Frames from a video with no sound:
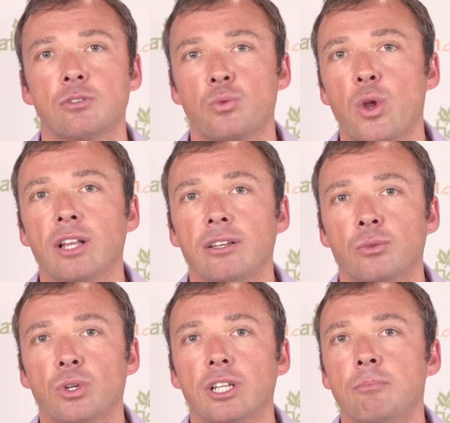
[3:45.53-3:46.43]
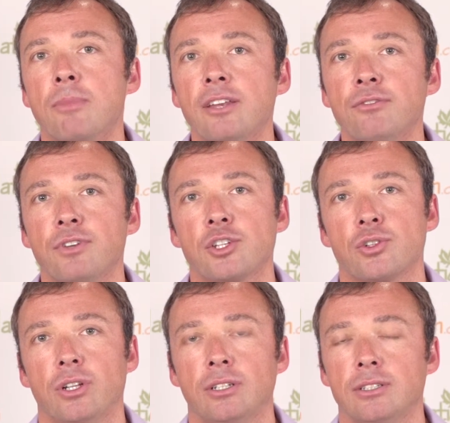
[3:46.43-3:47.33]
is really
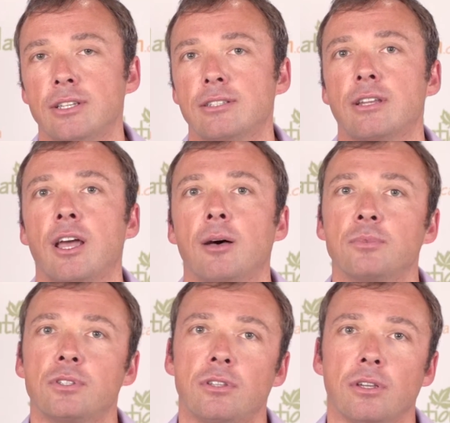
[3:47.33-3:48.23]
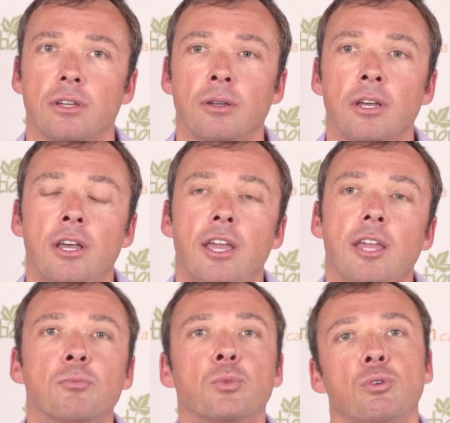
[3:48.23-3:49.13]
beneficial is it helps to
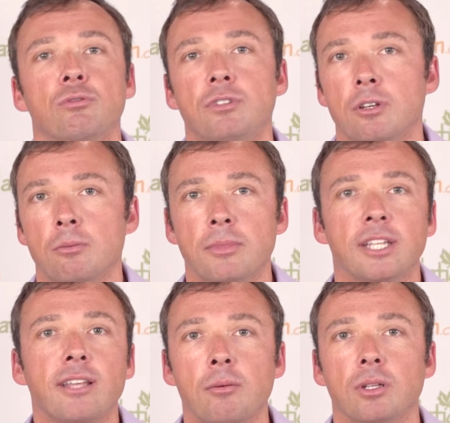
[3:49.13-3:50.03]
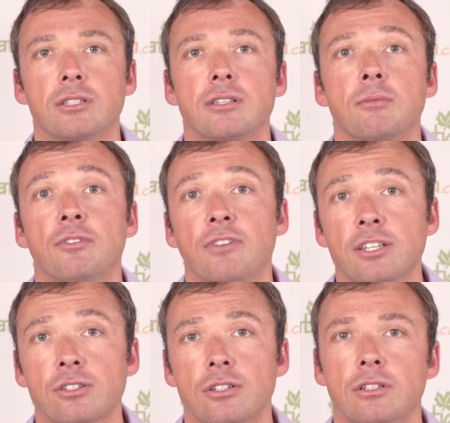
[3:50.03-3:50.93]
improve the metabolism of
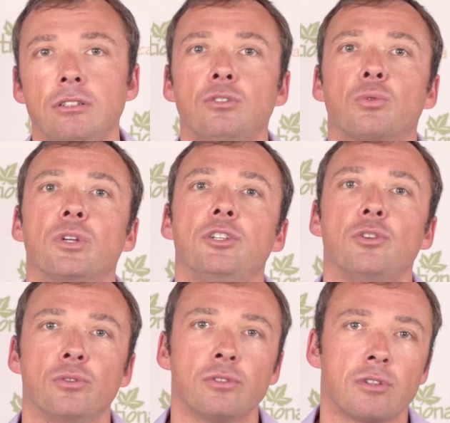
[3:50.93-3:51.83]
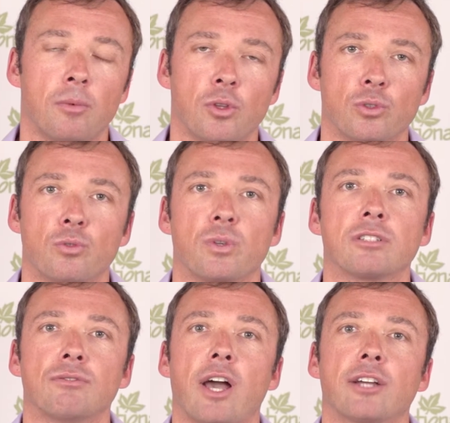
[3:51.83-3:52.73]
estrogen to reduce some of those
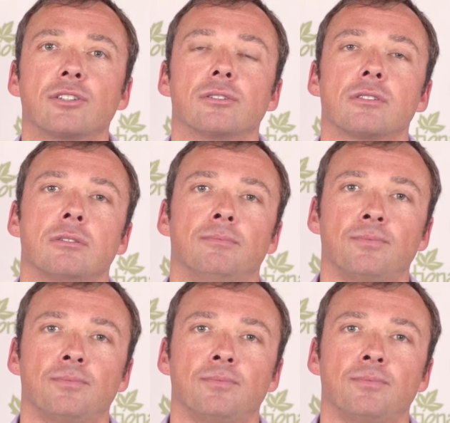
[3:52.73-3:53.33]
risk factors.